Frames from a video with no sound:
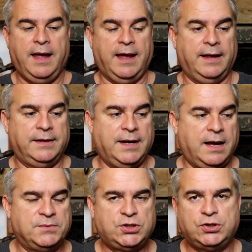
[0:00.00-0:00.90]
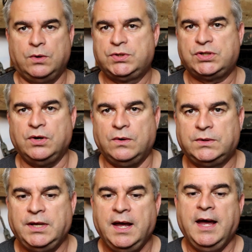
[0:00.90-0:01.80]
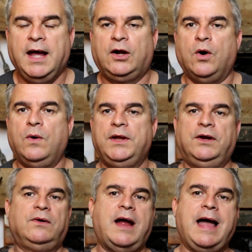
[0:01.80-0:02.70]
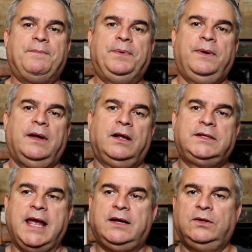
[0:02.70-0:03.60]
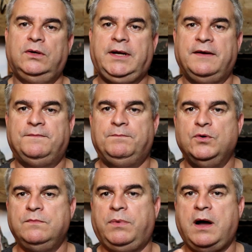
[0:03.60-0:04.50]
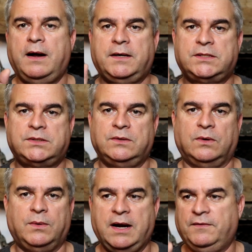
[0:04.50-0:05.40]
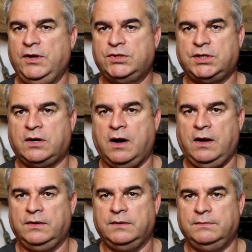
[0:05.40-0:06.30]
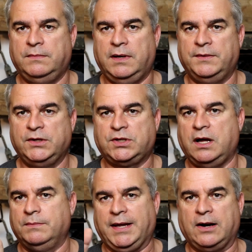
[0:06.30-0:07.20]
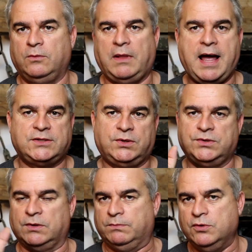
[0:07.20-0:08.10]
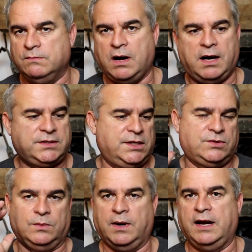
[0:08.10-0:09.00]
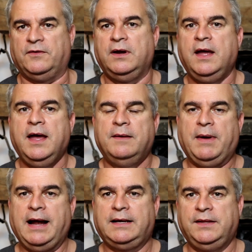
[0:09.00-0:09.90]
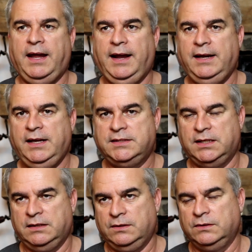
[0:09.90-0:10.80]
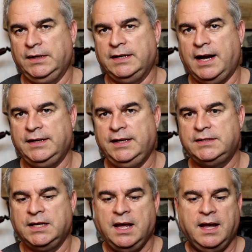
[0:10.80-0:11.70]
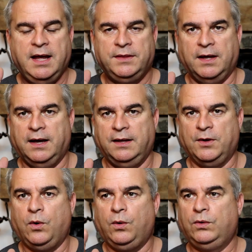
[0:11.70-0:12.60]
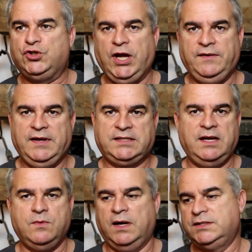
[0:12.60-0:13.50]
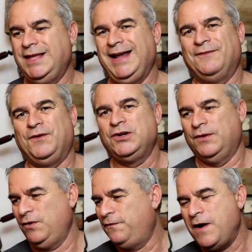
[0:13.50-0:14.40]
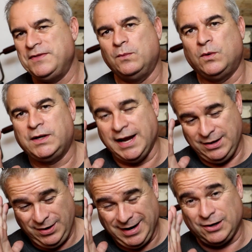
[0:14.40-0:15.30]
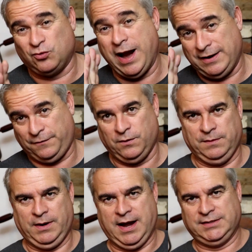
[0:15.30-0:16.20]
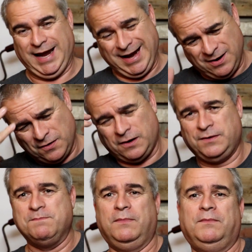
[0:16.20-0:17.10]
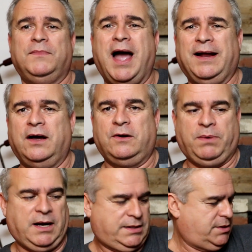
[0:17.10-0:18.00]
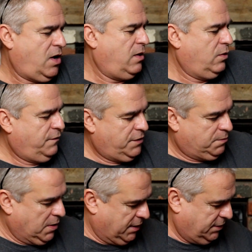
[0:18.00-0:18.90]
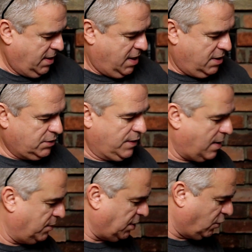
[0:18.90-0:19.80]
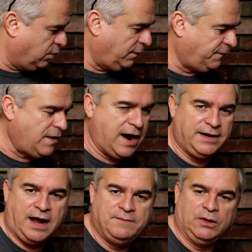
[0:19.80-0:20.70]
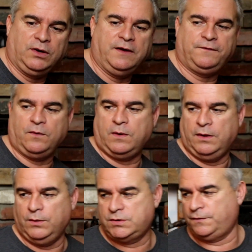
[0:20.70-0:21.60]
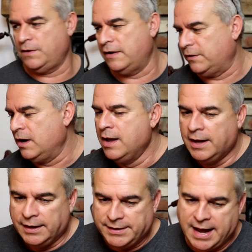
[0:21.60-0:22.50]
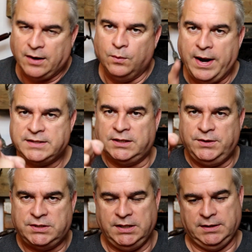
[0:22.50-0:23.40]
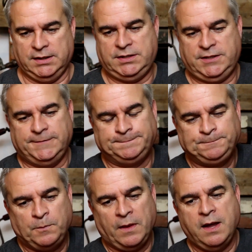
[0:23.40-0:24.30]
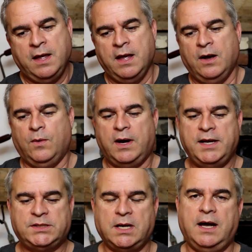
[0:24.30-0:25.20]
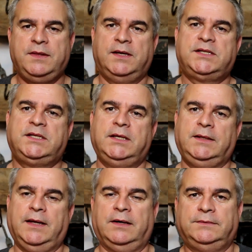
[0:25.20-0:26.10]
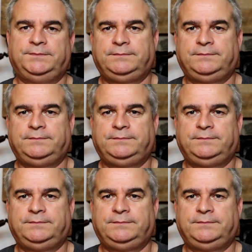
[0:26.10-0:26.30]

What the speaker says: and I'm so stoked. Go in your app, take a look at boombox, or whatever they used to call them. They used to call them ghetto blasters or boomboxes or whatever back in the 80s and early 90s. The old JVC ones, if you find them working, you can get a grand for them, guys. 800, 900 bucks all over the place. So that was a cool find. I've been looking for one of those forever. Now, wait till you see this. When I saw this sitting there,